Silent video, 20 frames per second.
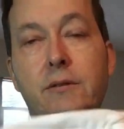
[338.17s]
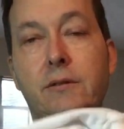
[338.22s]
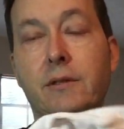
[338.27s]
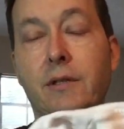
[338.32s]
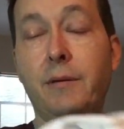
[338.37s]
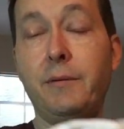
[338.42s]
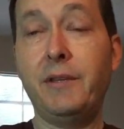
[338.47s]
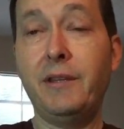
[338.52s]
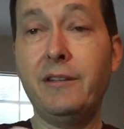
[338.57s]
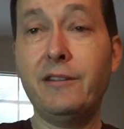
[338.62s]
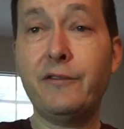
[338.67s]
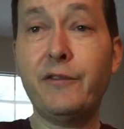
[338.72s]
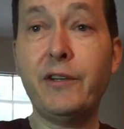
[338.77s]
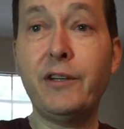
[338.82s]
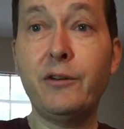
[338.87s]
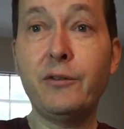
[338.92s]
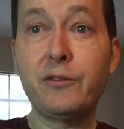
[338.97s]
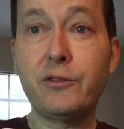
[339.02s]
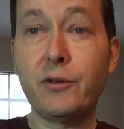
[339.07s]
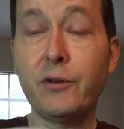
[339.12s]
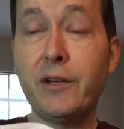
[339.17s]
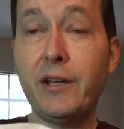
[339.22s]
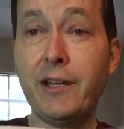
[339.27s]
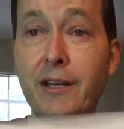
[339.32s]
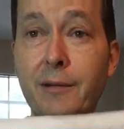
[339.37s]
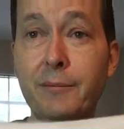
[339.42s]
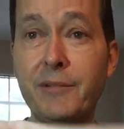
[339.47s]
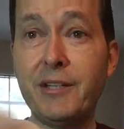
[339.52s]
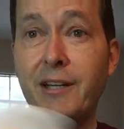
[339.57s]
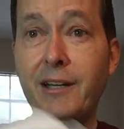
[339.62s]
I mean, this video is going to end
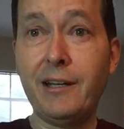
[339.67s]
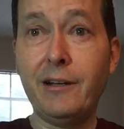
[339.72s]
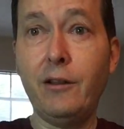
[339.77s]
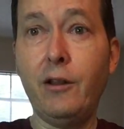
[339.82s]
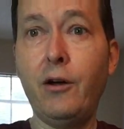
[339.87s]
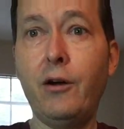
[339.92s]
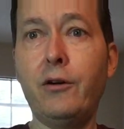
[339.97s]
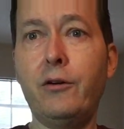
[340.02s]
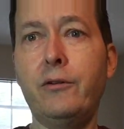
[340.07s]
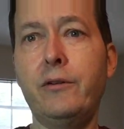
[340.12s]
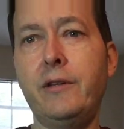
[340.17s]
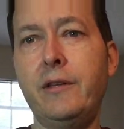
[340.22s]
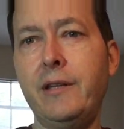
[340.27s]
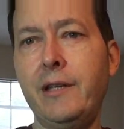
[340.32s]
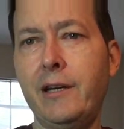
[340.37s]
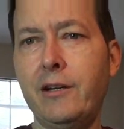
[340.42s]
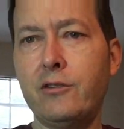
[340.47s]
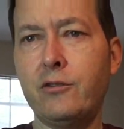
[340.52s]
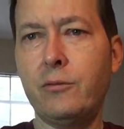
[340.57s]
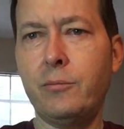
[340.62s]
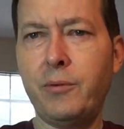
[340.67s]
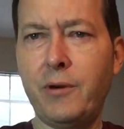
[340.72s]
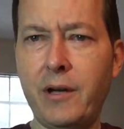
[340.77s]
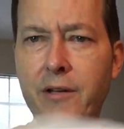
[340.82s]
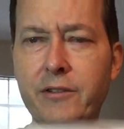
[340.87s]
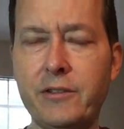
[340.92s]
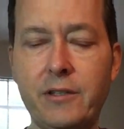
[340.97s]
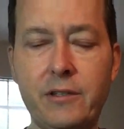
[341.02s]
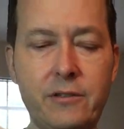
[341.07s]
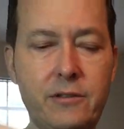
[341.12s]
up taking longer than the actual
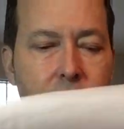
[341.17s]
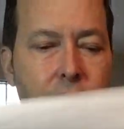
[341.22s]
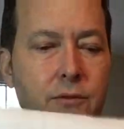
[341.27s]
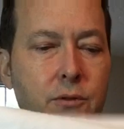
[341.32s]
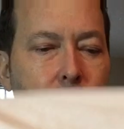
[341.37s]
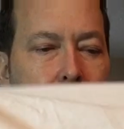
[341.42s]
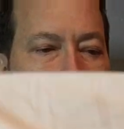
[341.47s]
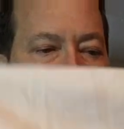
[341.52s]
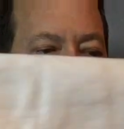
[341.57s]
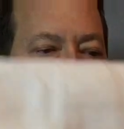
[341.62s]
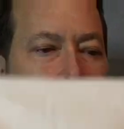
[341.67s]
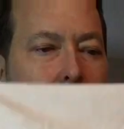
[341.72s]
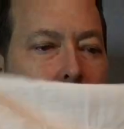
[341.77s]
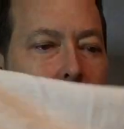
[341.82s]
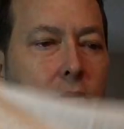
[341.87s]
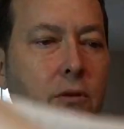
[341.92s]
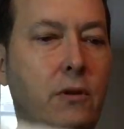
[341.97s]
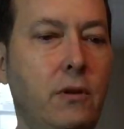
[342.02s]
process of doing this.